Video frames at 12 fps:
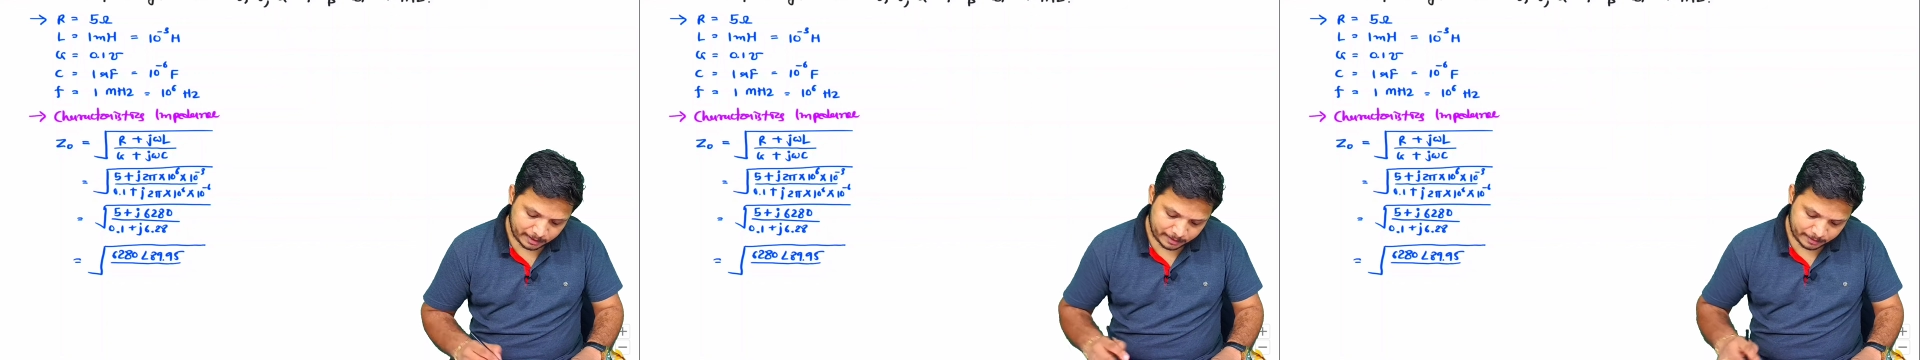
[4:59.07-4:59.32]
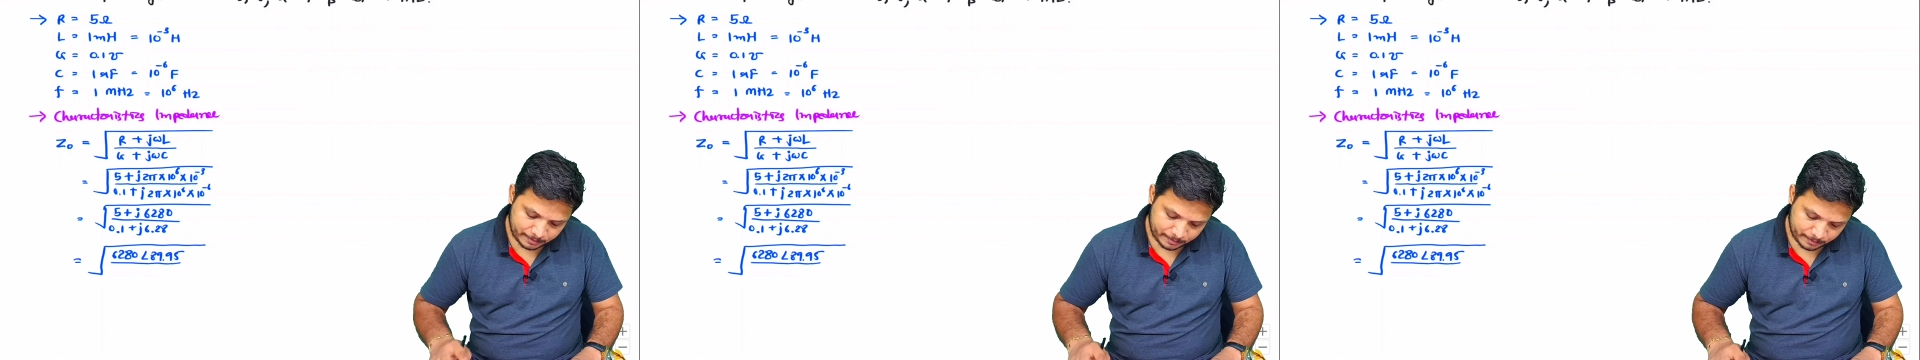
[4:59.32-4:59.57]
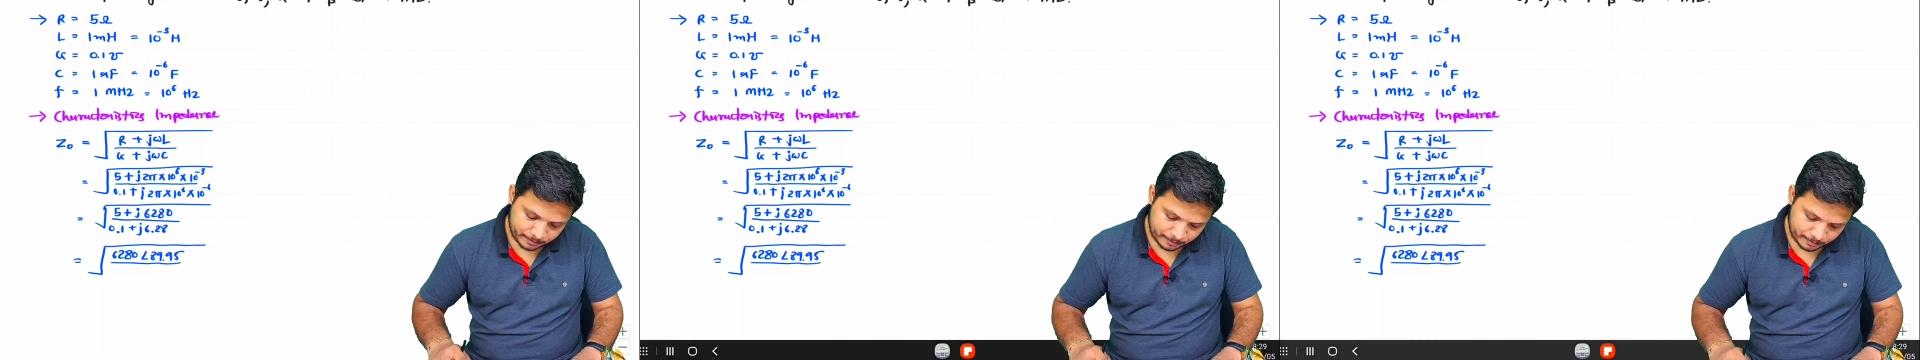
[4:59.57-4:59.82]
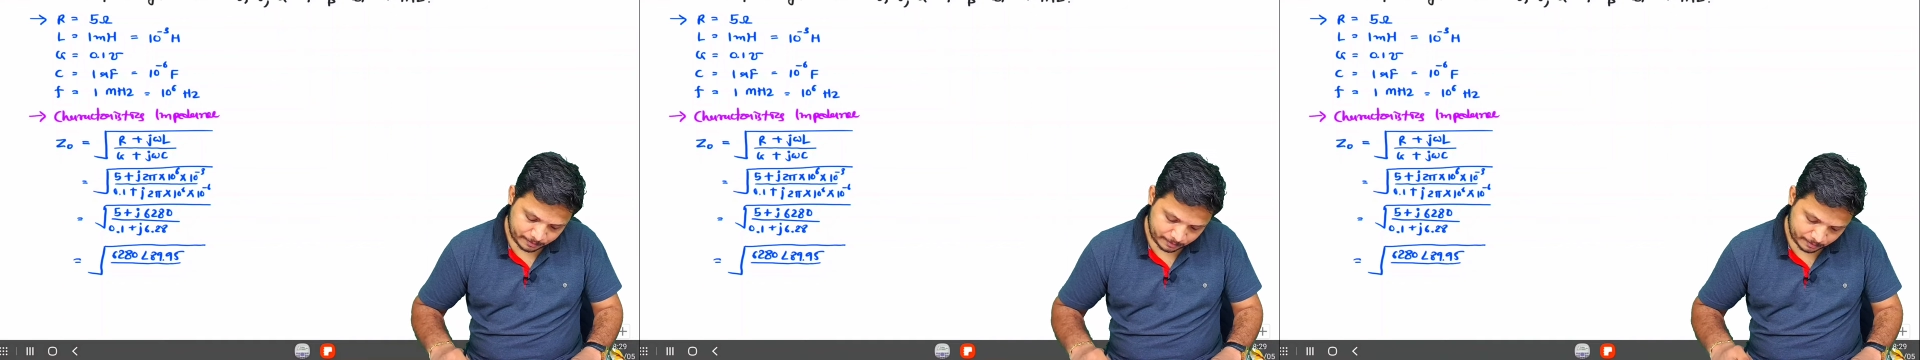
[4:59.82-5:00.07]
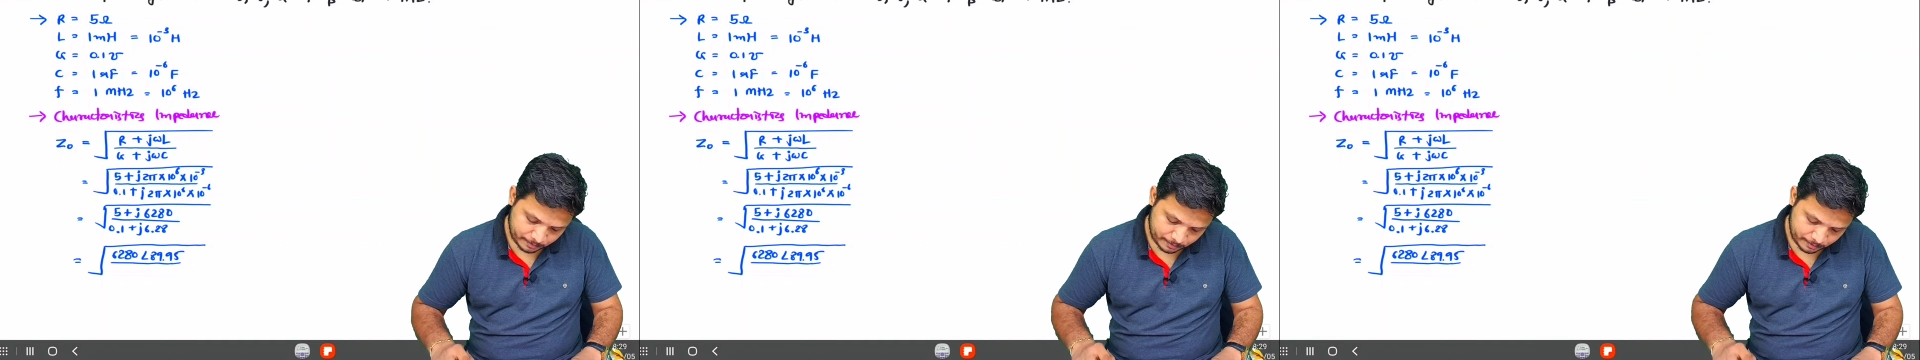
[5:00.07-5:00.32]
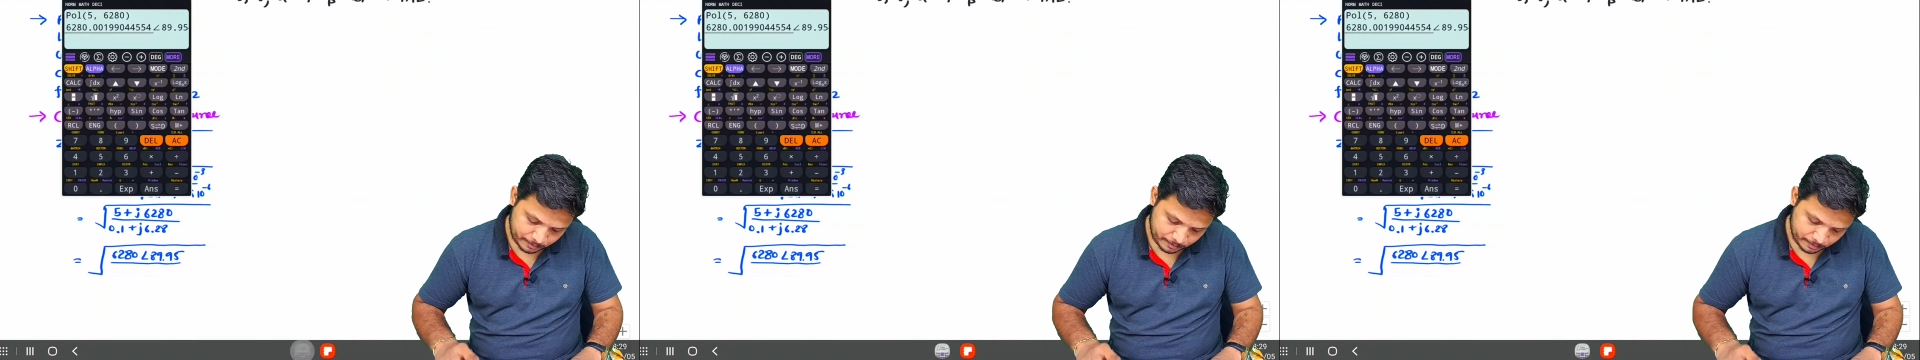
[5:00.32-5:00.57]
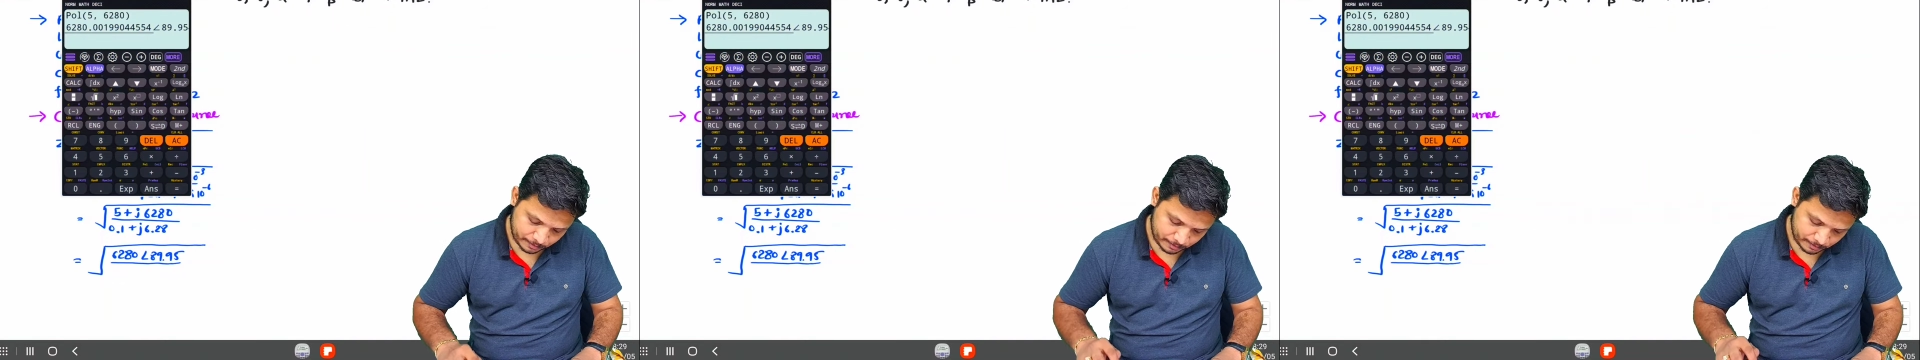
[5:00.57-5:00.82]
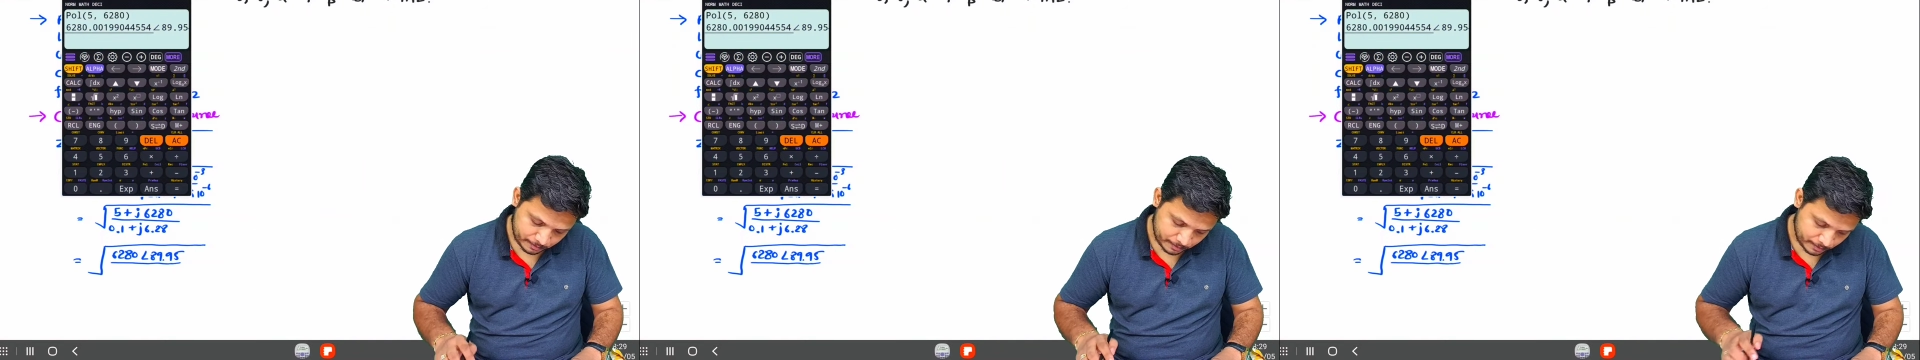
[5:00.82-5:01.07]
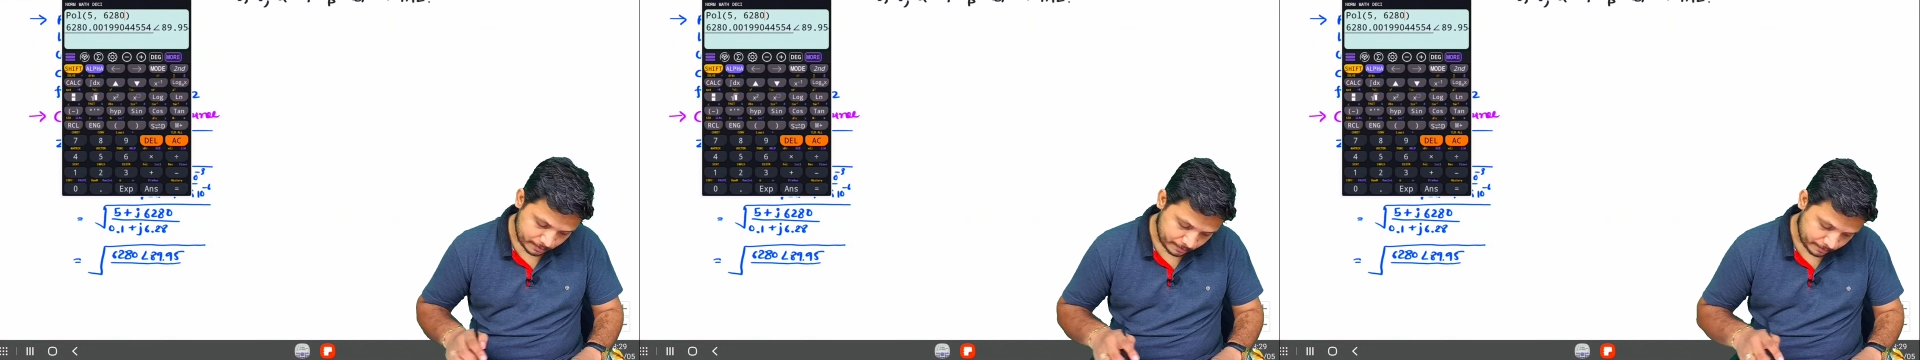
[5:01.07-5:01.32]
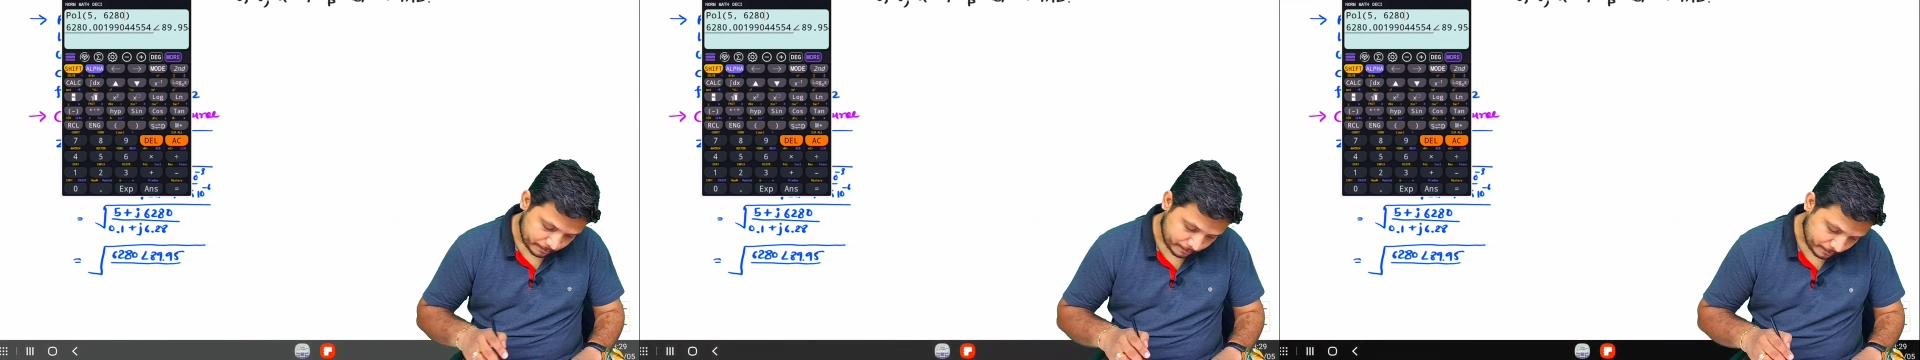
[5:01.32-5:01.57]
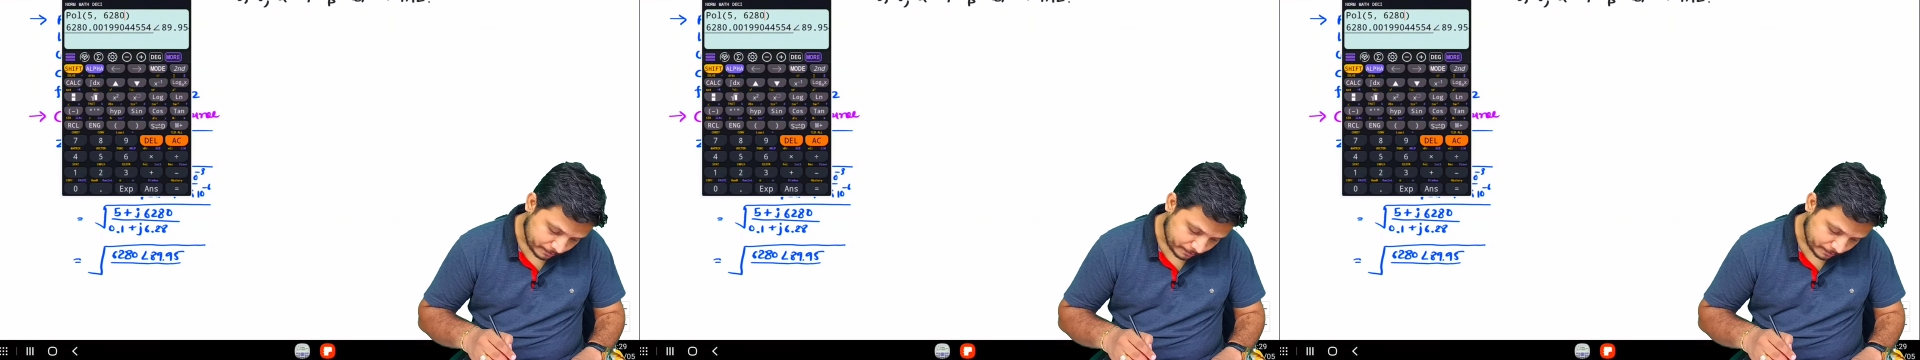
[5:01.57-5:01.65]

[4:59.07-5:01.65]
Nothing is said.